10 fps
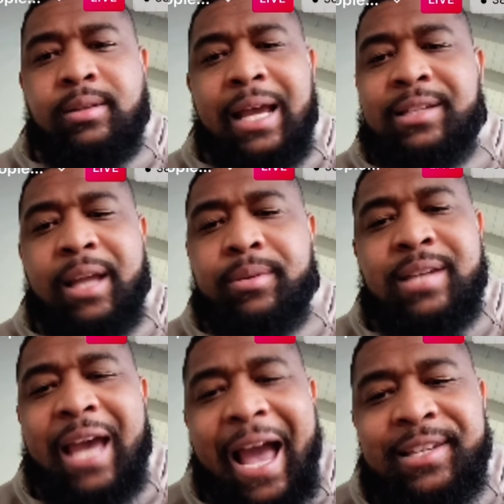argument.
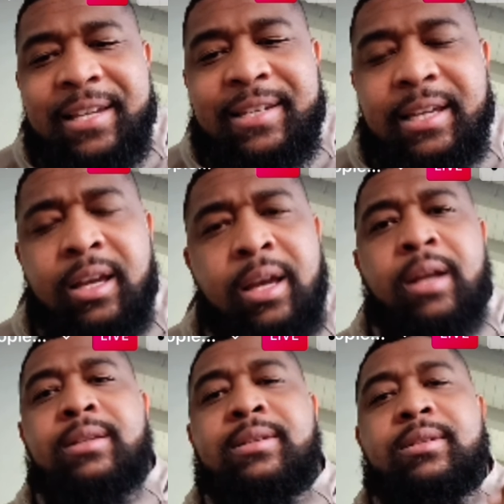That's taxes.
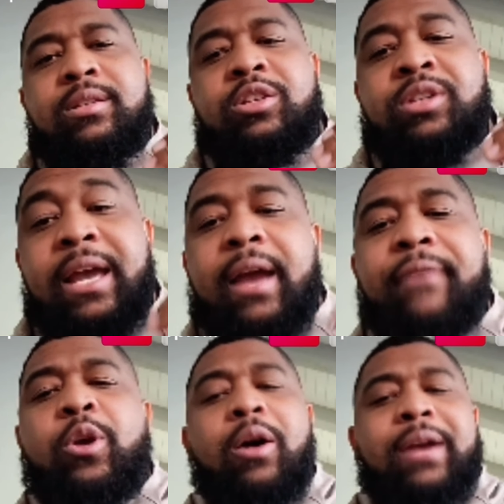
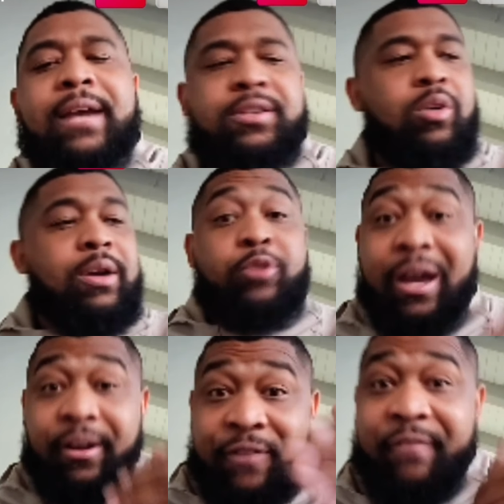If you
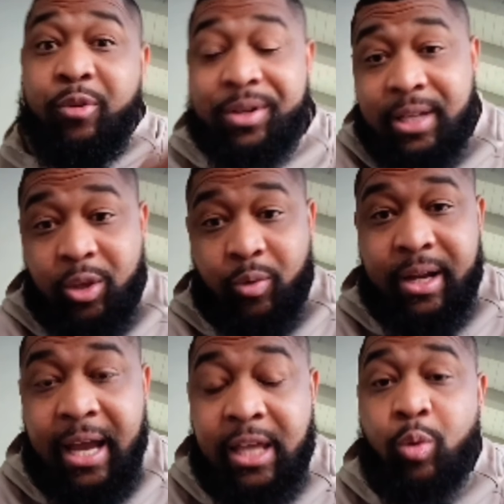had a
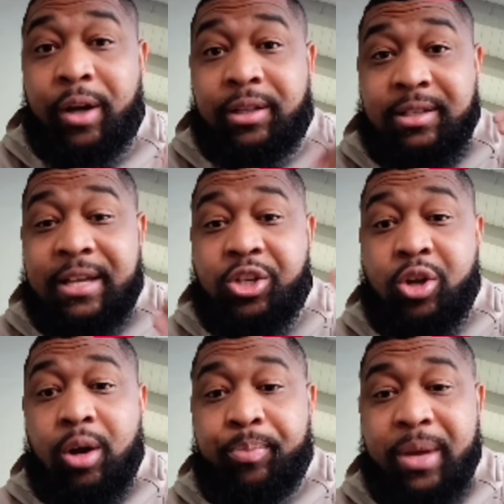501c3 and you wanted to teach
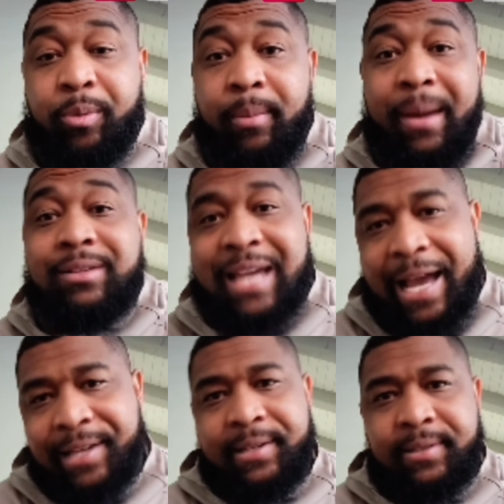your people about
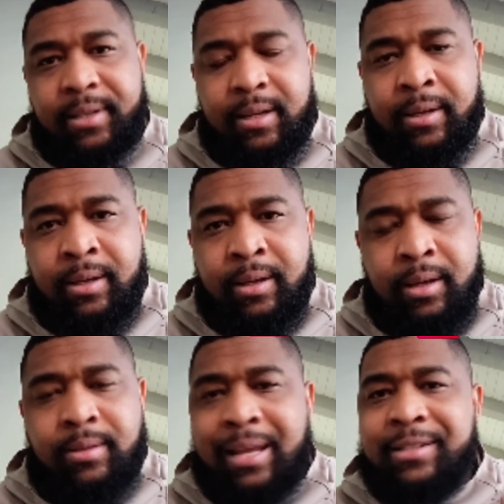taxes,
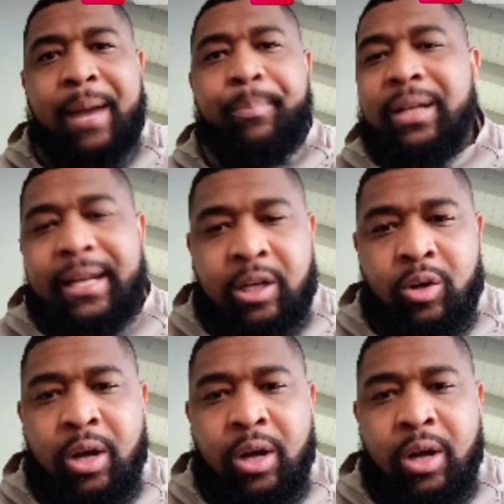that's not political.